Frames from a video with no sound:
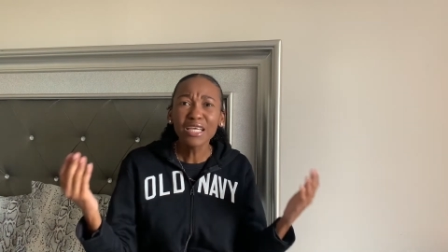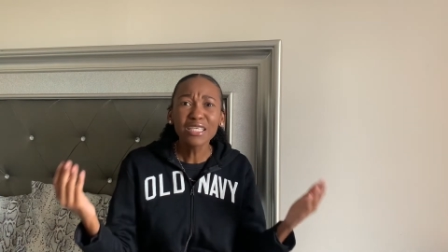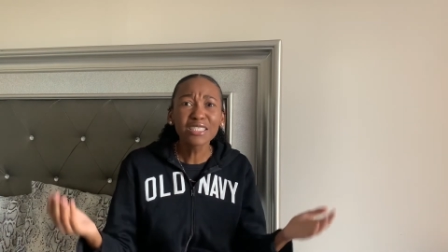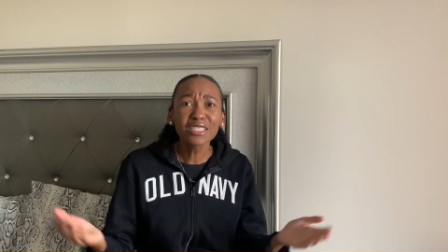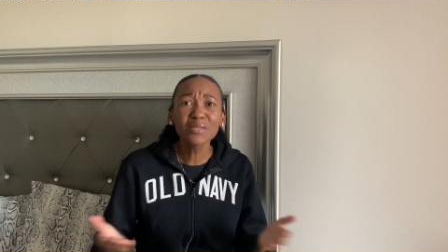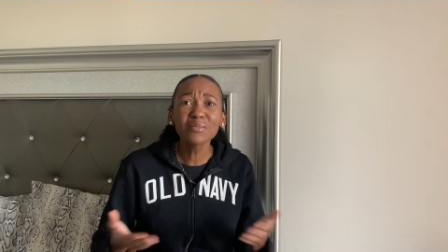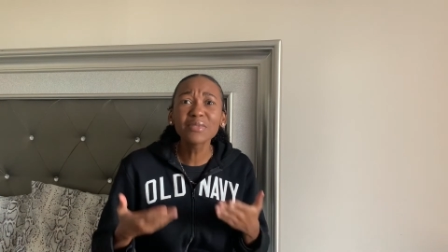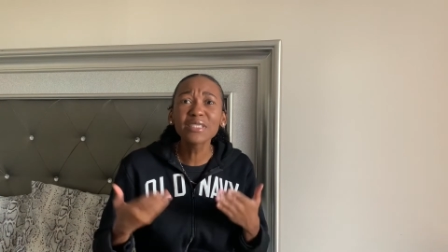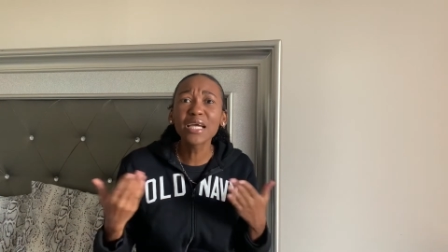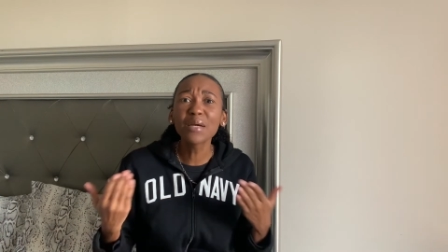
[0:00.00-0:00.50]

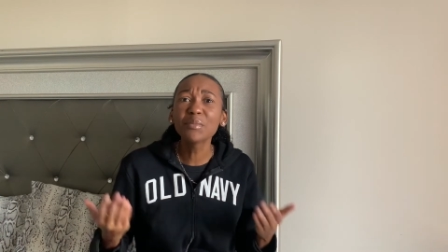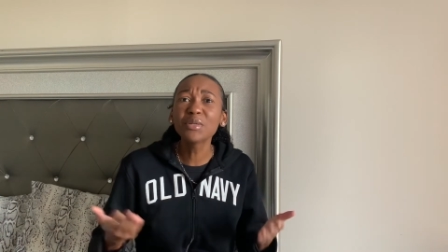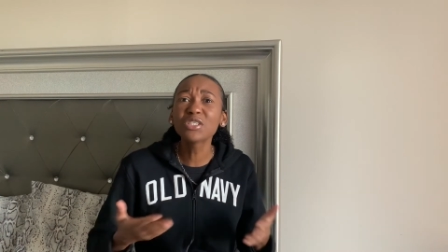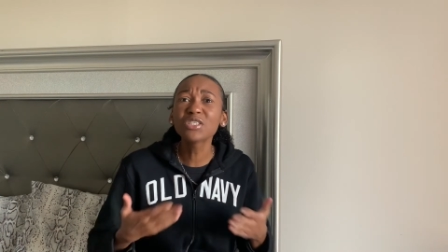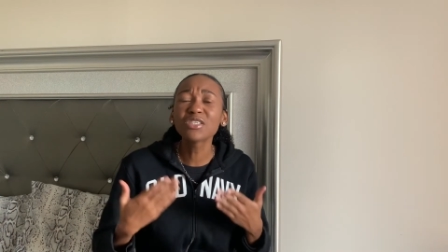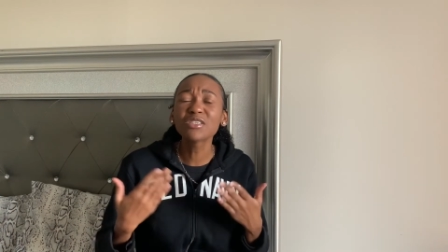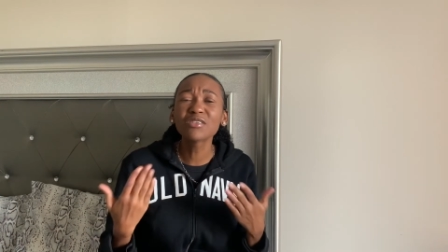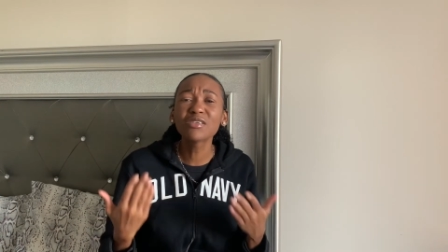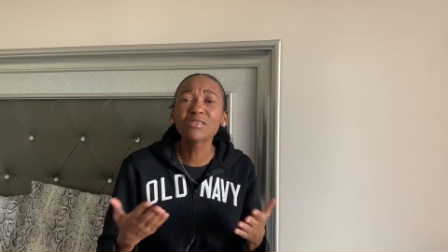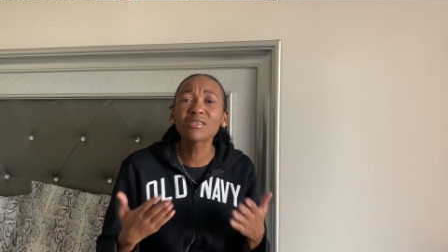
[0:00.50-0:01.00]
sometimes it
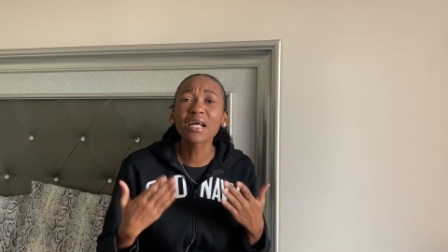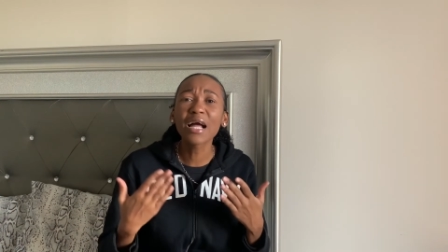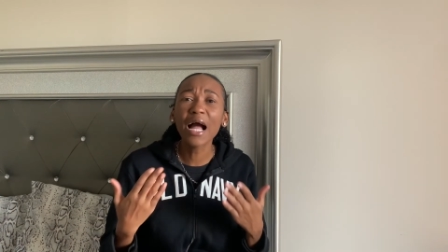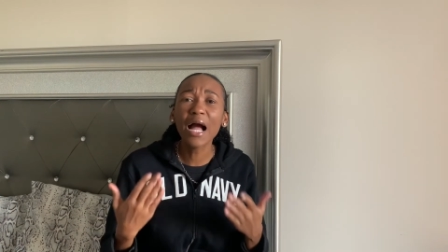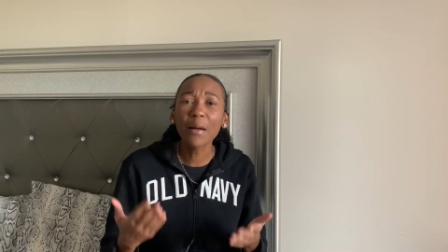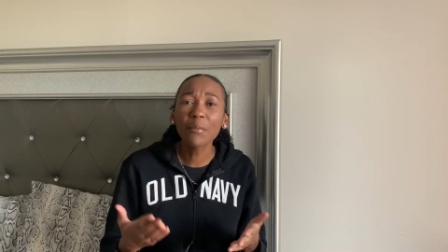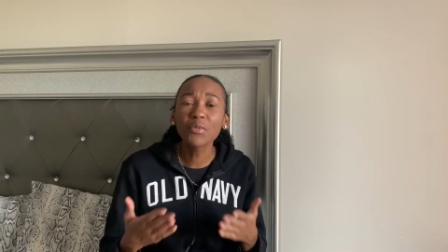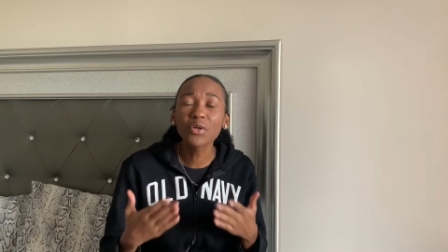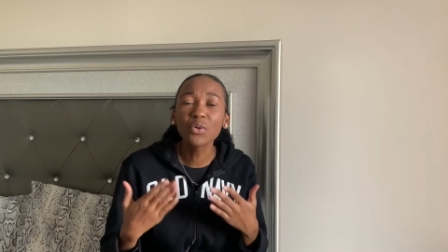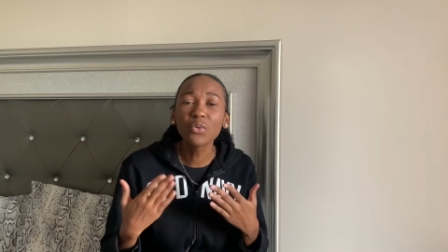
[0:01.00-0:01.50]
just doesn't
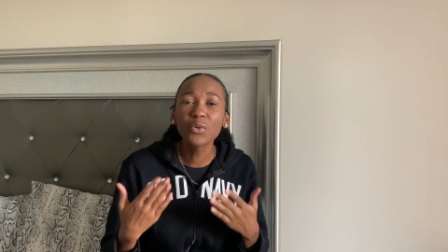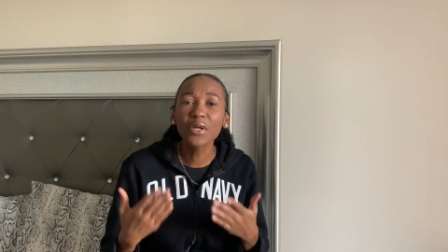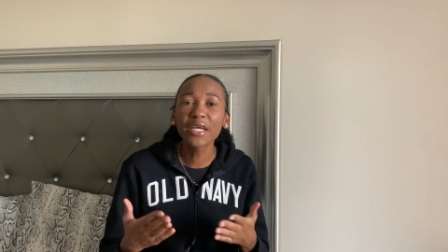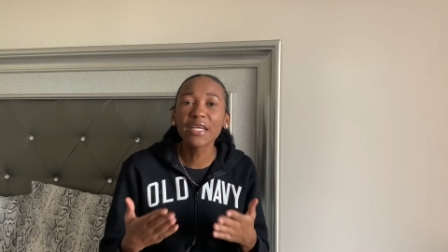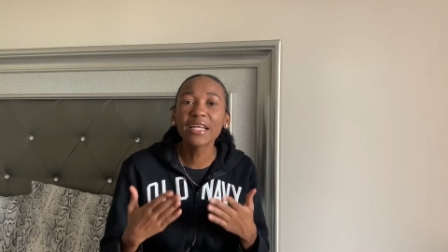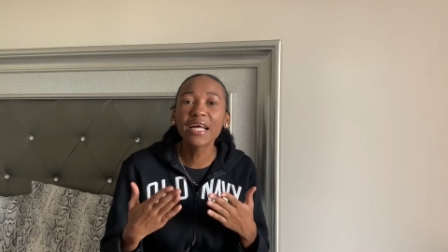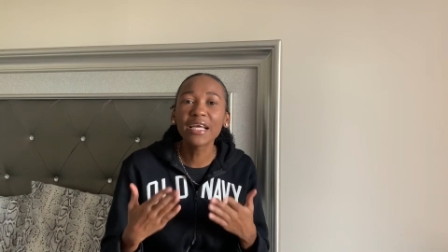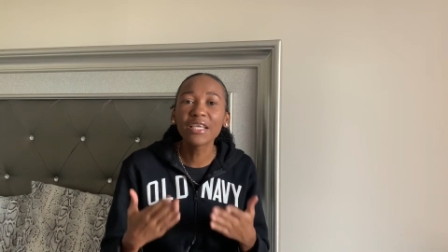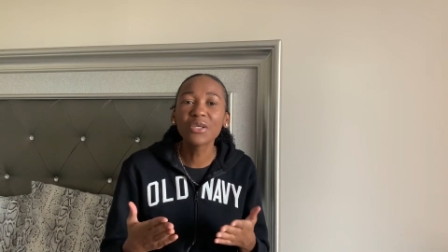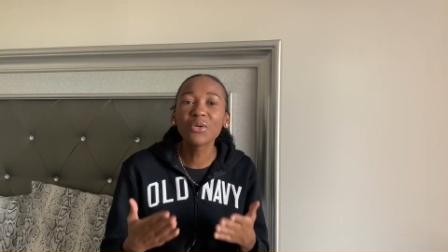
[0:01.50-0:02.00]
happen the
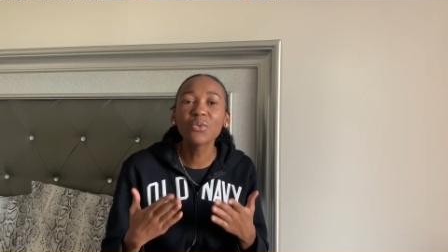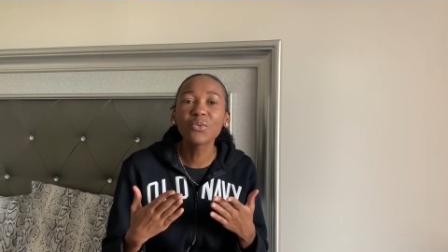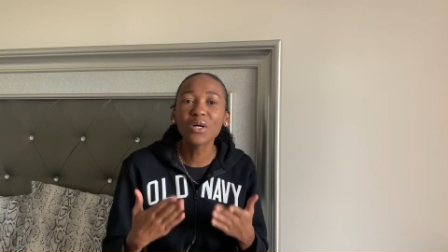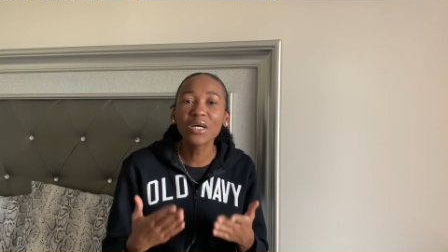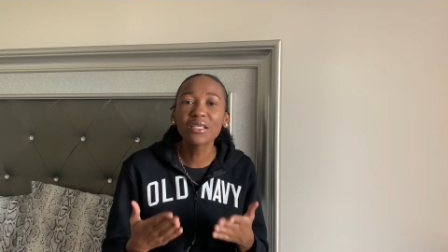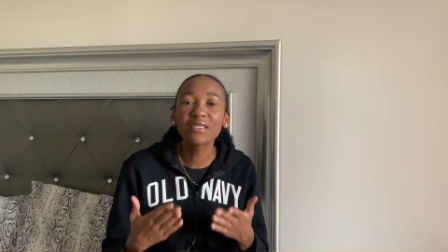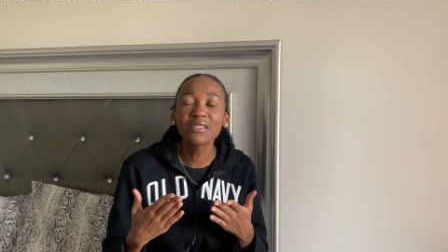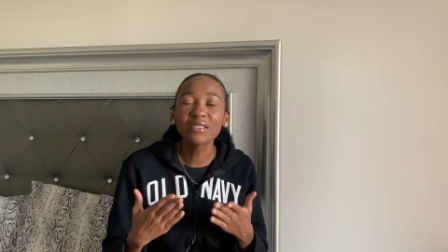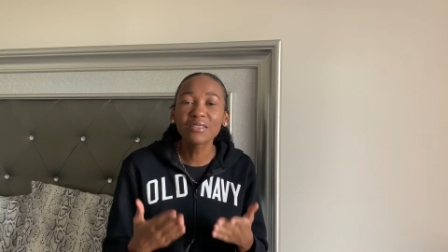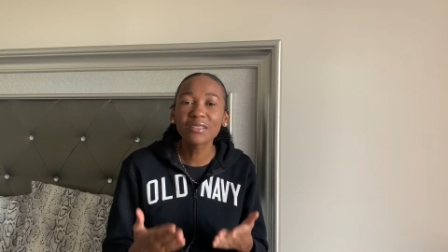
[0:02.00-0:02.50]
way that you
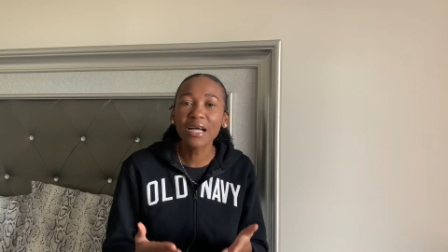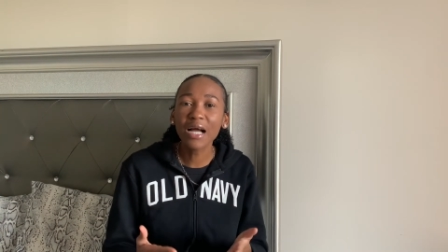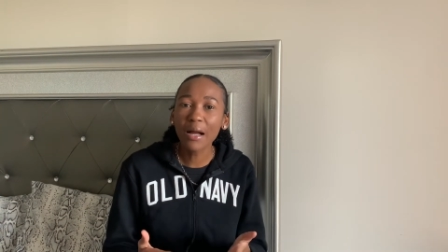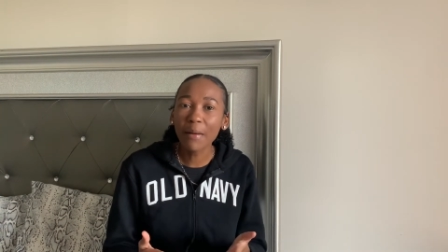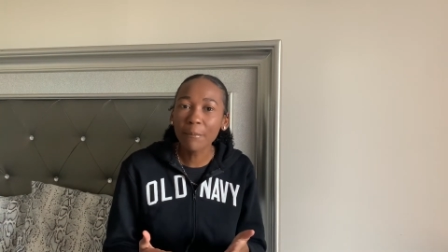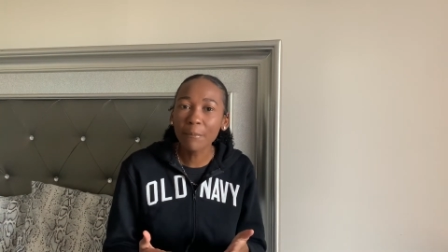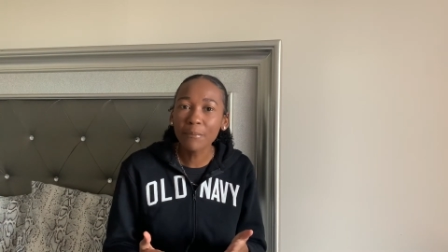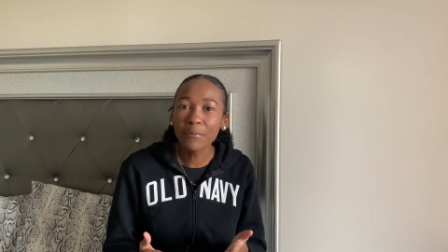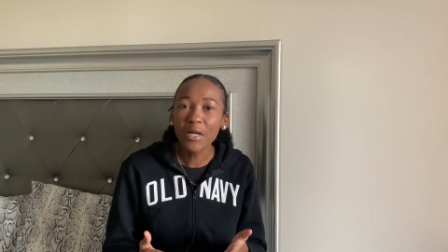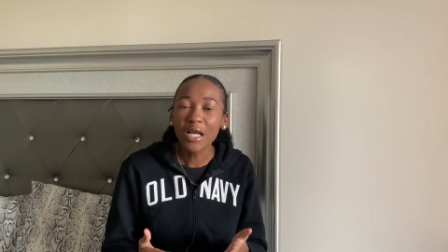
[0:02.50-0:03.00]
want it to
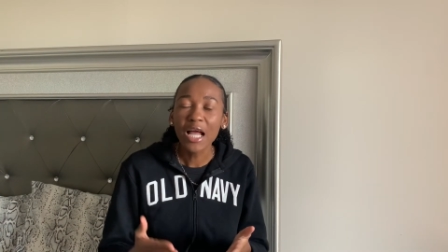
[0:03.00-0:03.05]
happen